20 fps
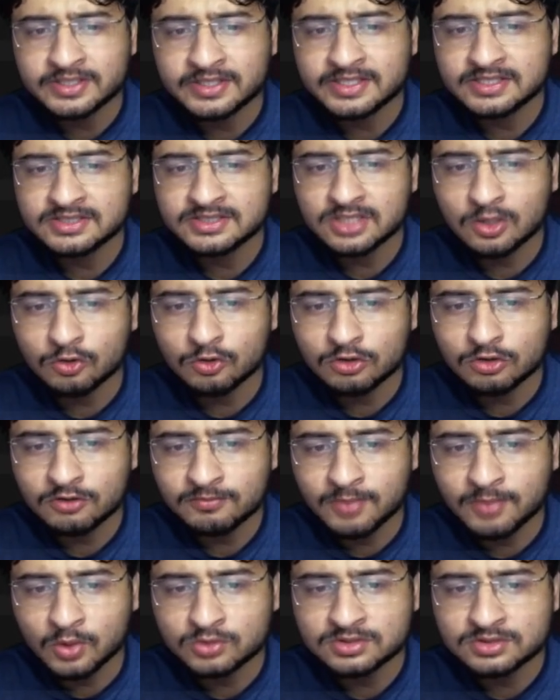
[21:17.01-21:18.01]
integer out
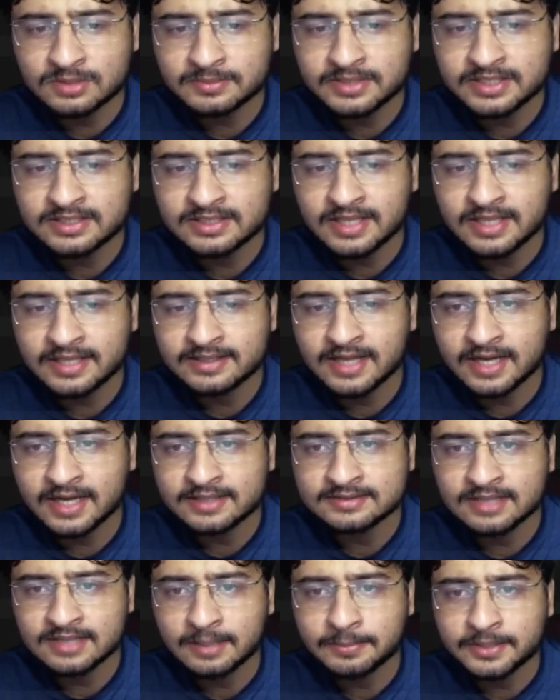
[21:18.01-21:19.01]
of bounds, something like that
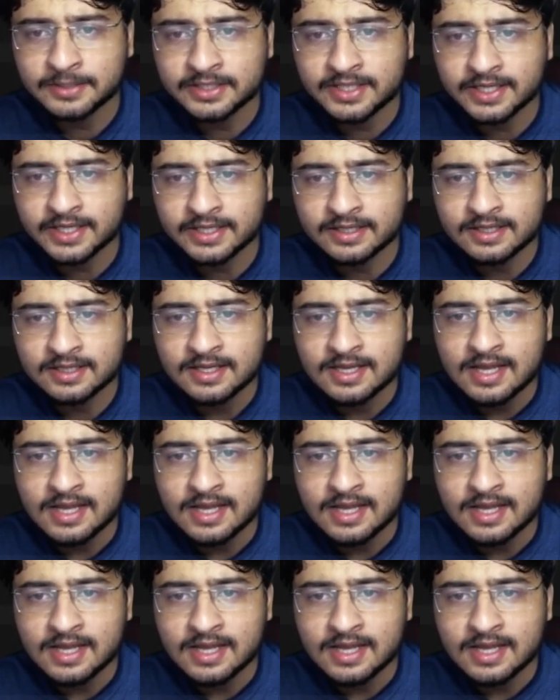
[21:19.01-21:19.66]
is happening, right?